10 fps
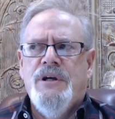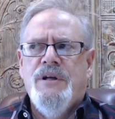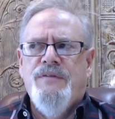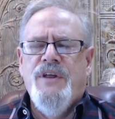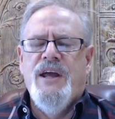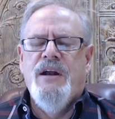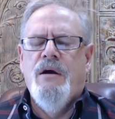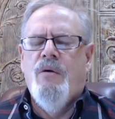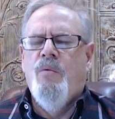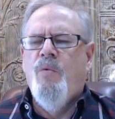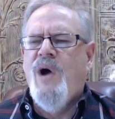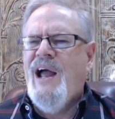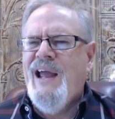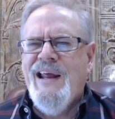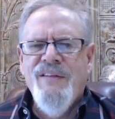Then
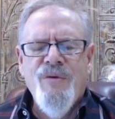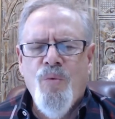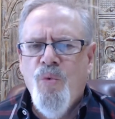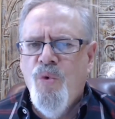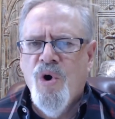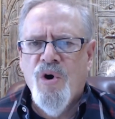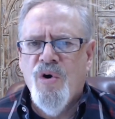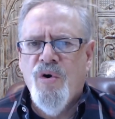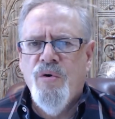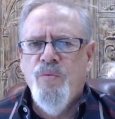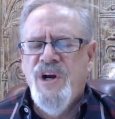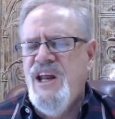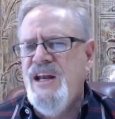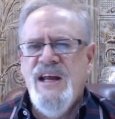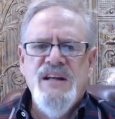why in the world would
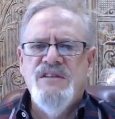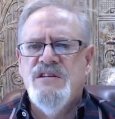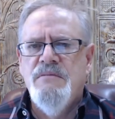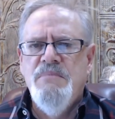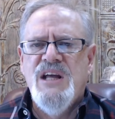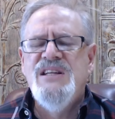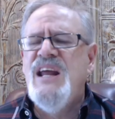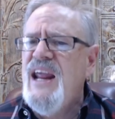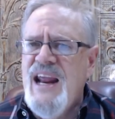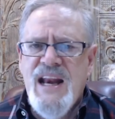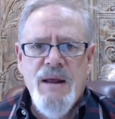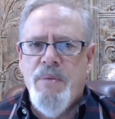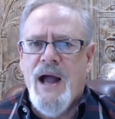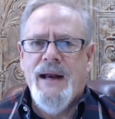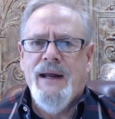he need to submit to
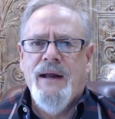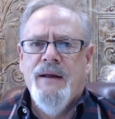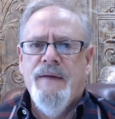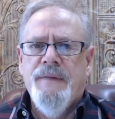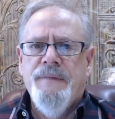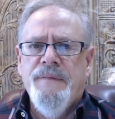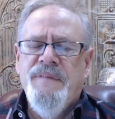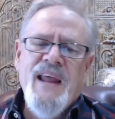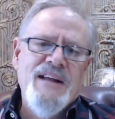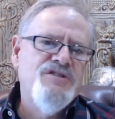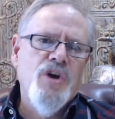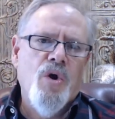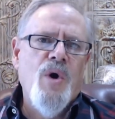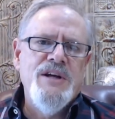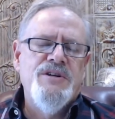anybody? And that's the
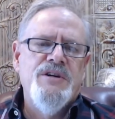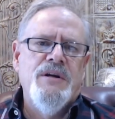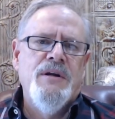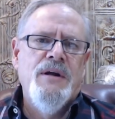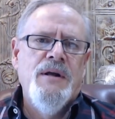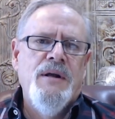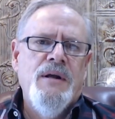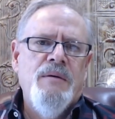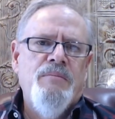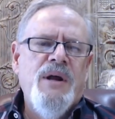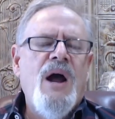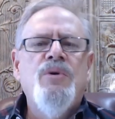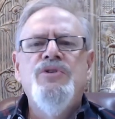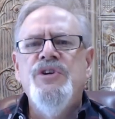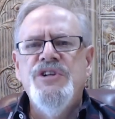question. But I
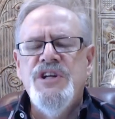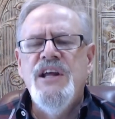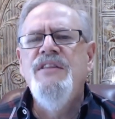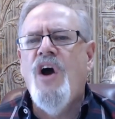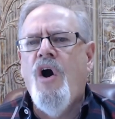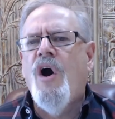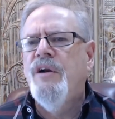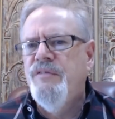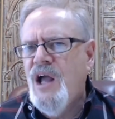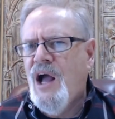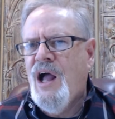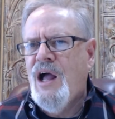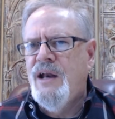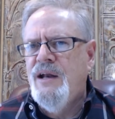want you to see the heart of God.